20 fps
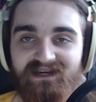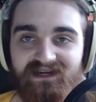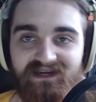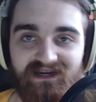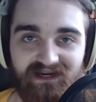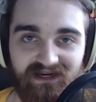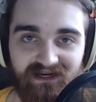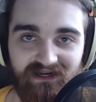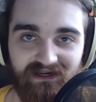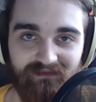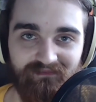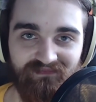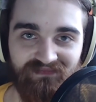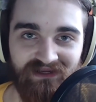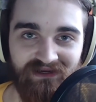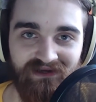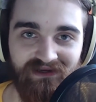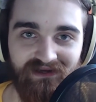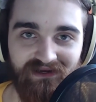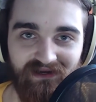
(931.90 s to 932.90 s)

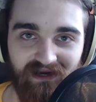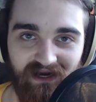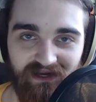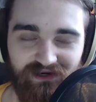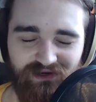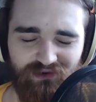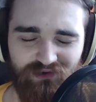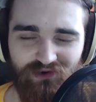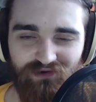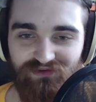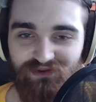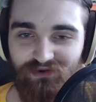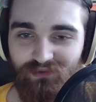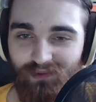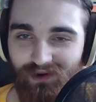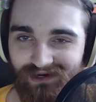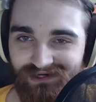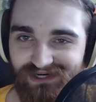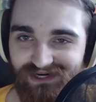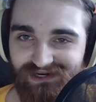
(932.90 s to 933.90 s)
I don't know if you
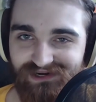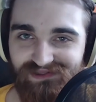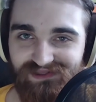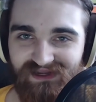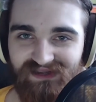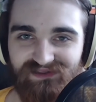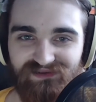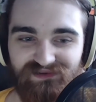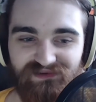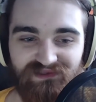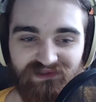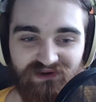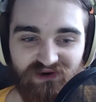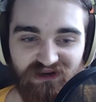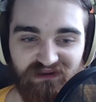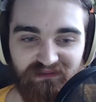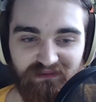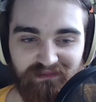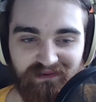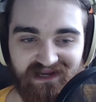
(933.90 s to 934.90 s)
watch anything other than the
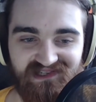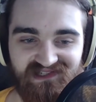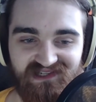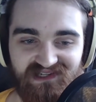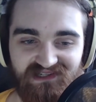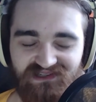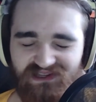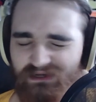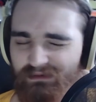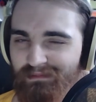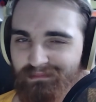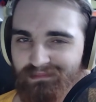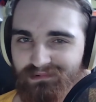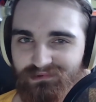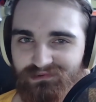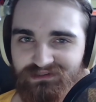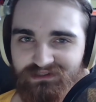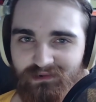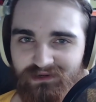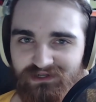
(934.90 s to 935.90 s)
creepypasta. A lot of people
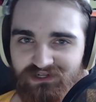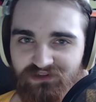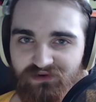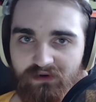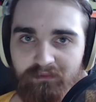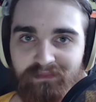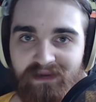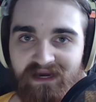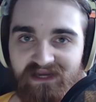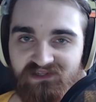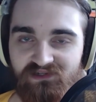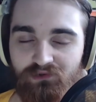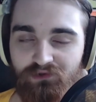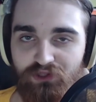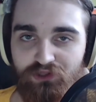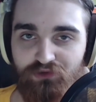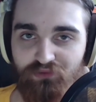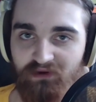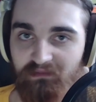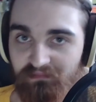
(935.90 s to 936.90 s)
only watch the creepypasta. Only
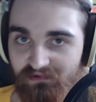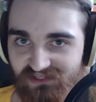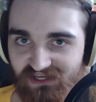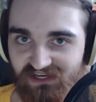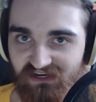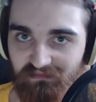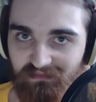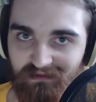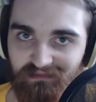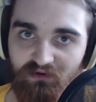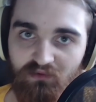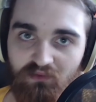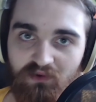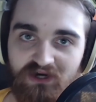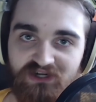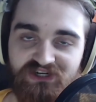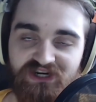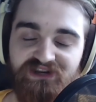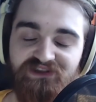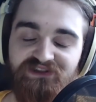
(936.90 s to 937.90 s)
3% of people
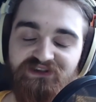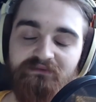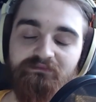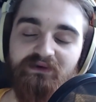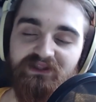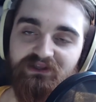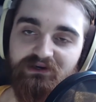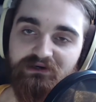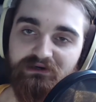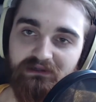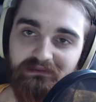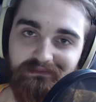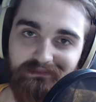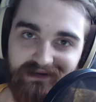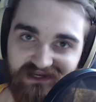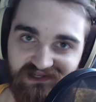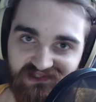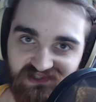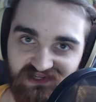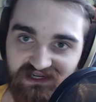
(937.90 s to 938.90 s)
watch anything but the
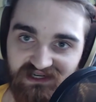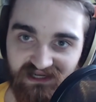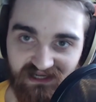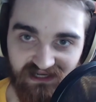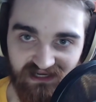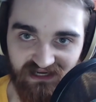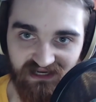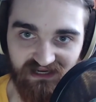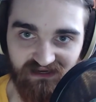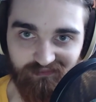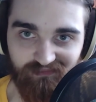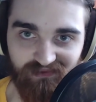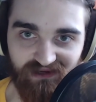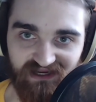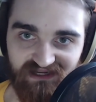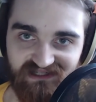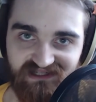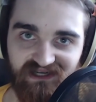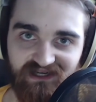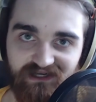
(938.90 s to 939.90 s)
creepypasta.
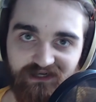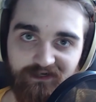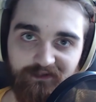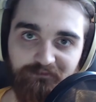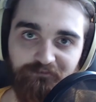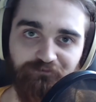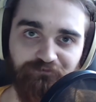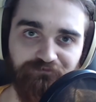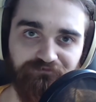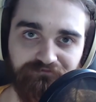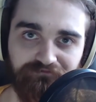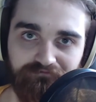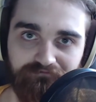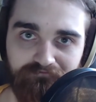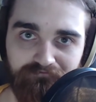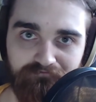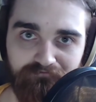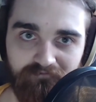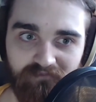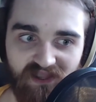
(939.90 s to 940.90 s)
But,
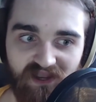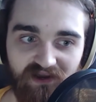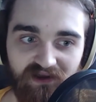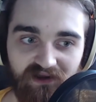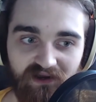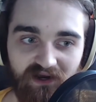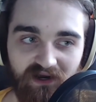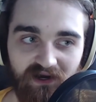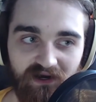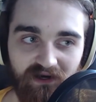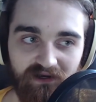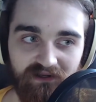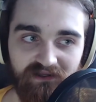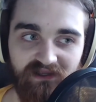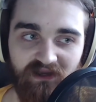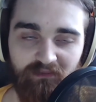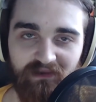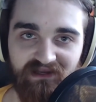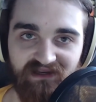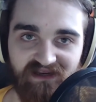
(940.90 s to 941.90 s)

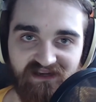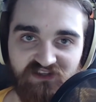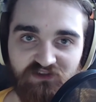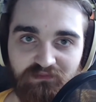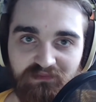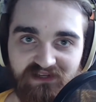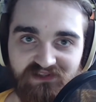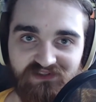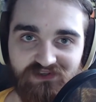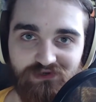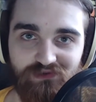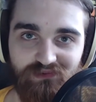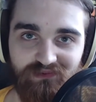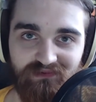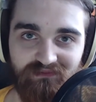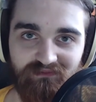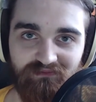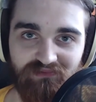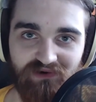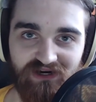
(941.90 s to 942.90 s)
yeah, my Let's Plays, I do
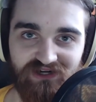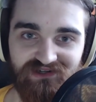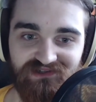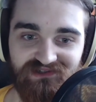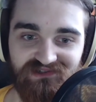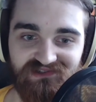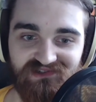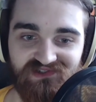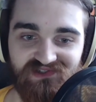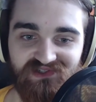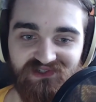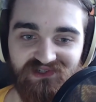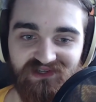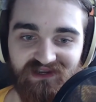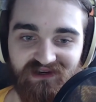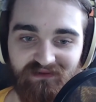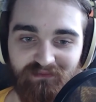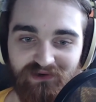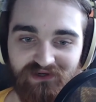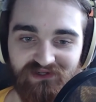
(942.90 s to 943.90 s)
impressions
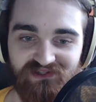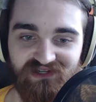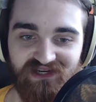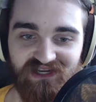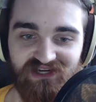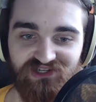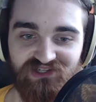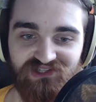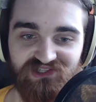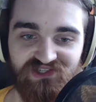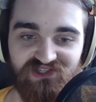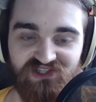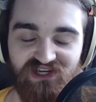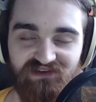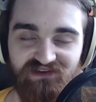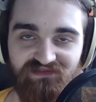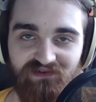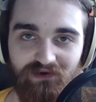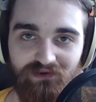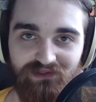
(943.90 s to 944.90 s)
and impersonations and
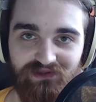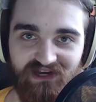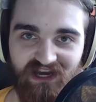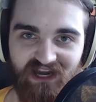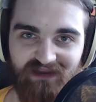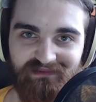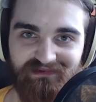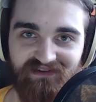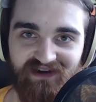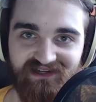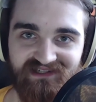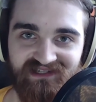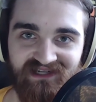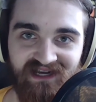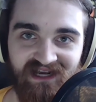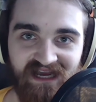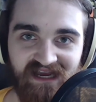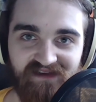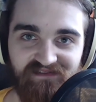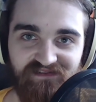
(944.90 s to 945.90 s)
stuff all the time. In fact,
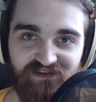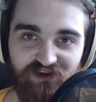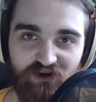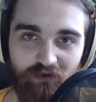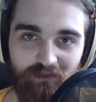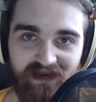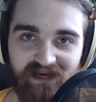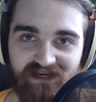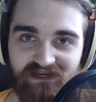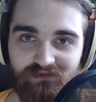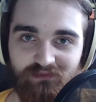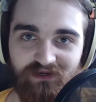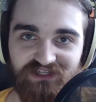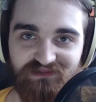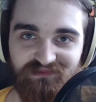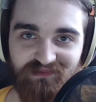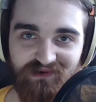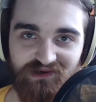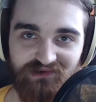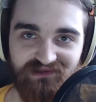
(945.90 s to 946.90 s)
if you go back and
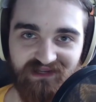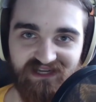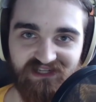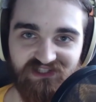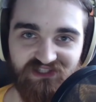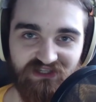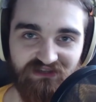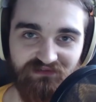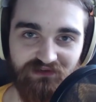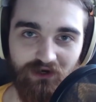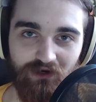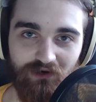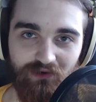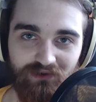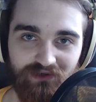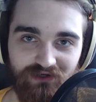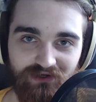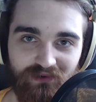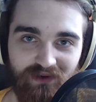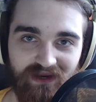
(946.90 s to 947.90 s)
watch my old Legacy of
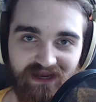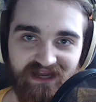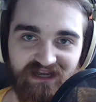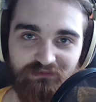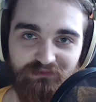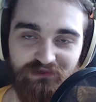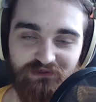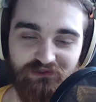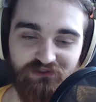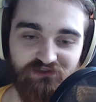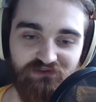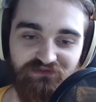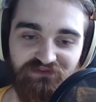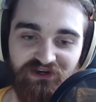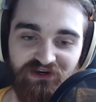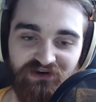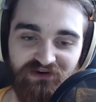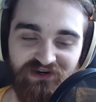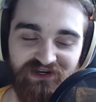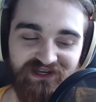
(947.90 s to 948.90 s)
Goku and Boo's
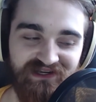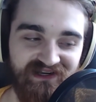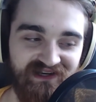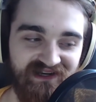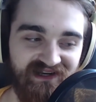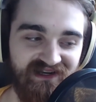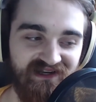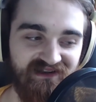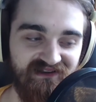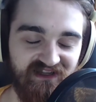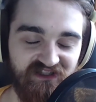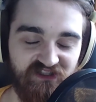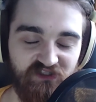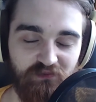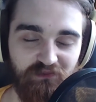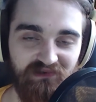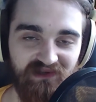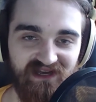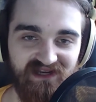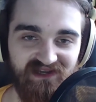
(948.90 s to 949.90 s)
Fury Let's
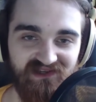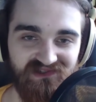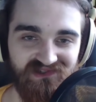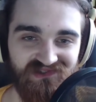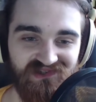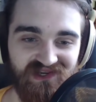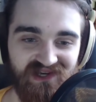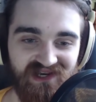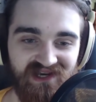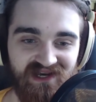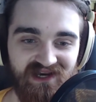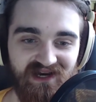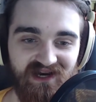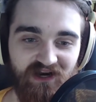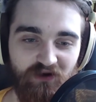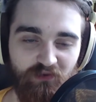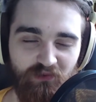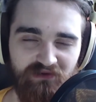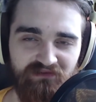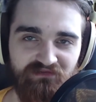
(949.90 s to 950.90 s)
Plays,
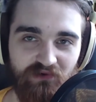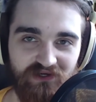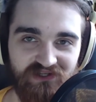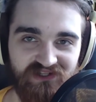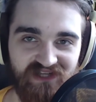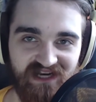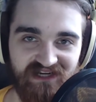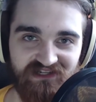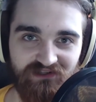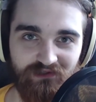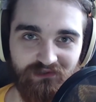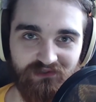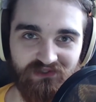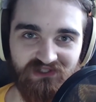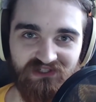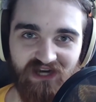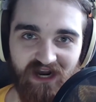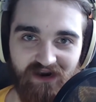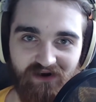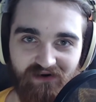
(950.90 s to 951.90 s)
we voice acted those
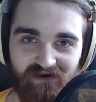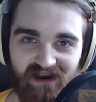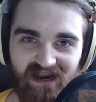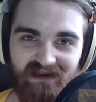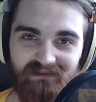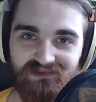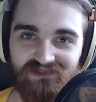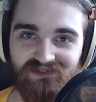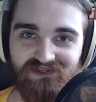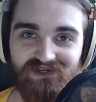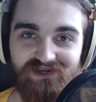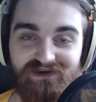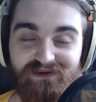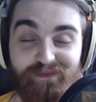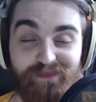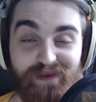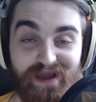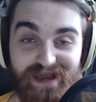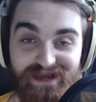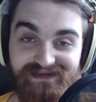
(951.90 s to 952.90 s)
entire games
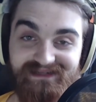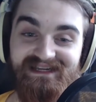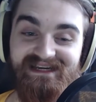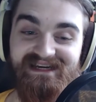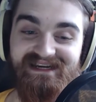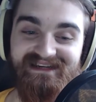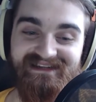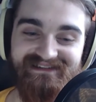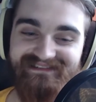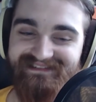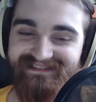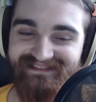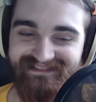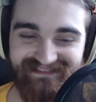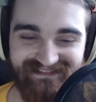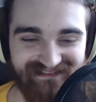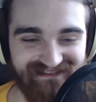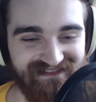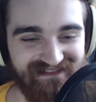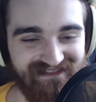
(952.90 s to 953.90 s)
badly,
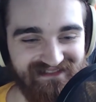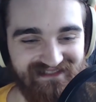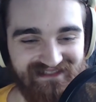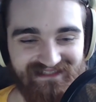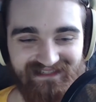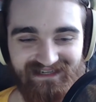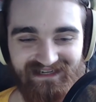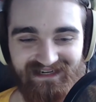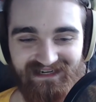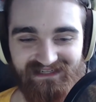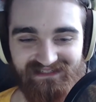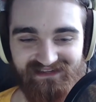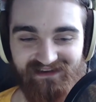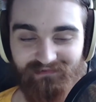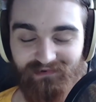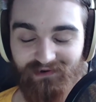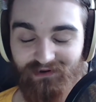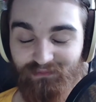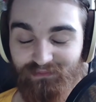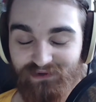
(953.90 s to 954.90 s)

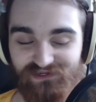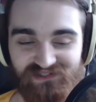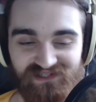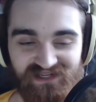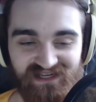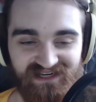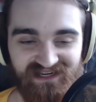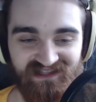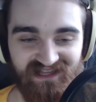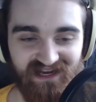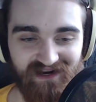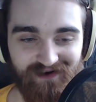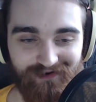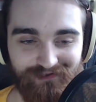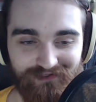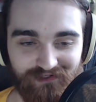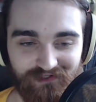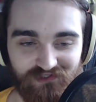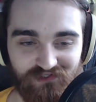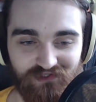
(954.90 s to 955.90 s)
and while impersonating the
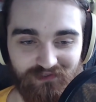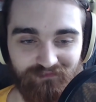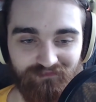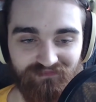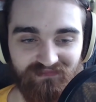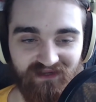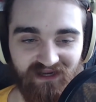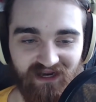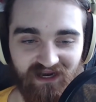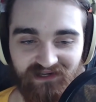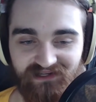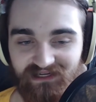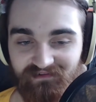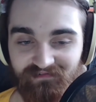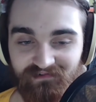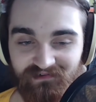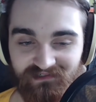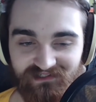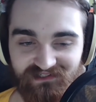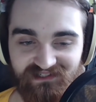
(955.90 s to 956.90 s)
characters. A
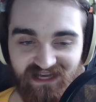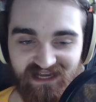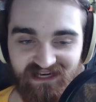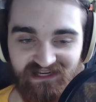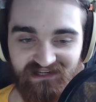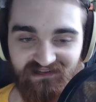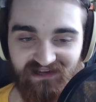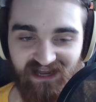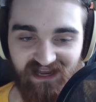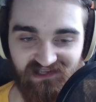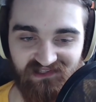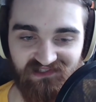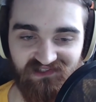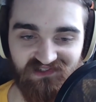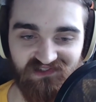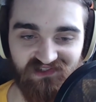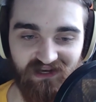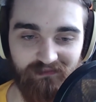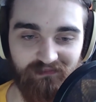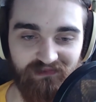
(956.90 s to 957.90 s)
different Daniel
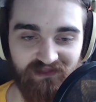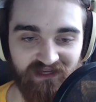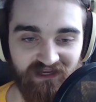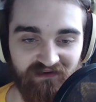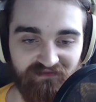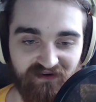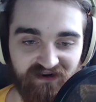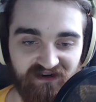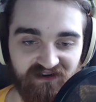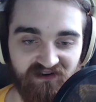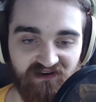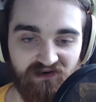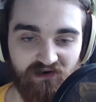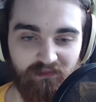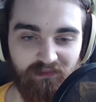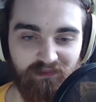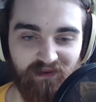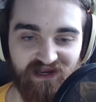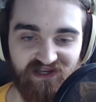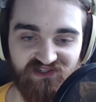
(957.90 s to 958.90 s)
asks, I'm thinking of writing a
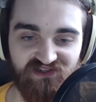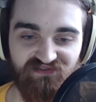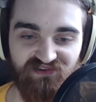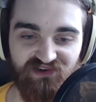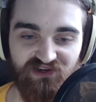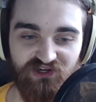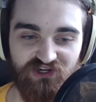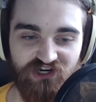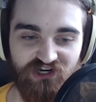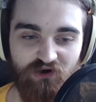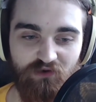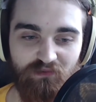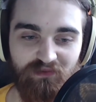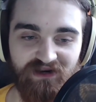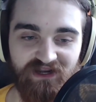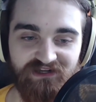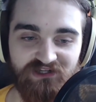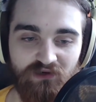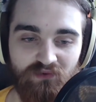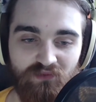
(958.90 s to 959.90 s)
creepypasta for your show, but
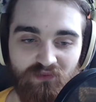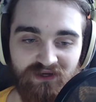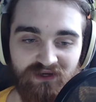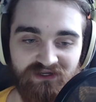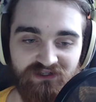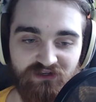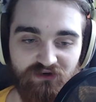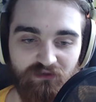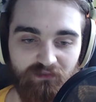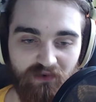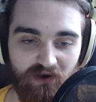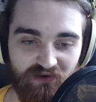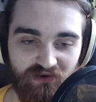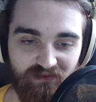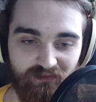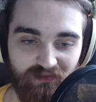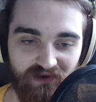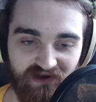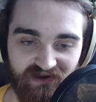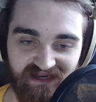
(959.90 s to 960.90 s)
I don't do
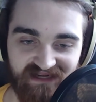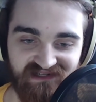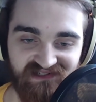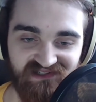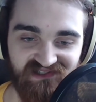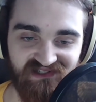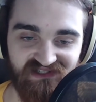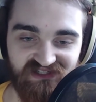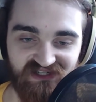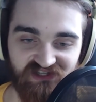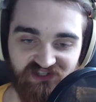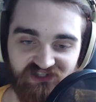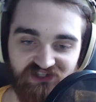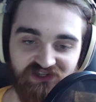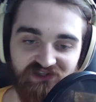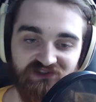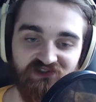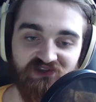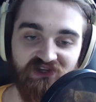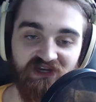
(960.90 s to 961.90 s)
Pokemon. Any
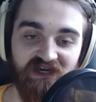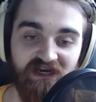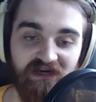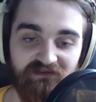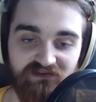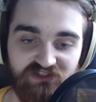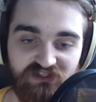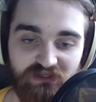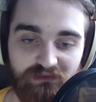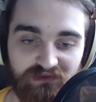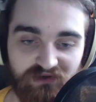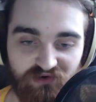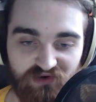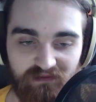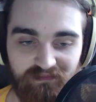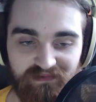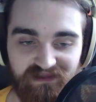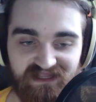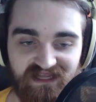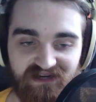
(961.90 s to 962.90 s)
suggestions for something
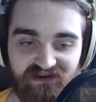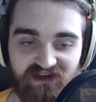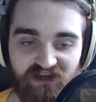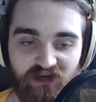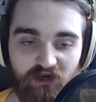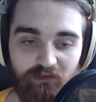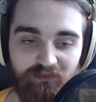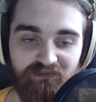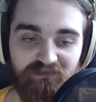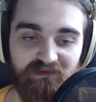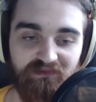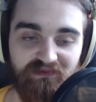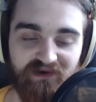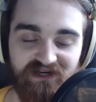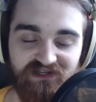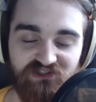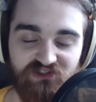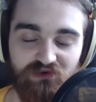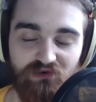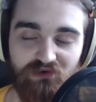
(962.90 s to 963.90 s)
creepy that could help me
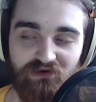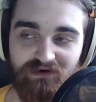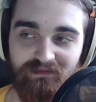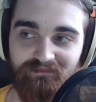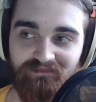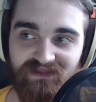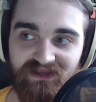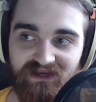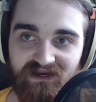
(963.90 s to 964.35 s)
brainstorm?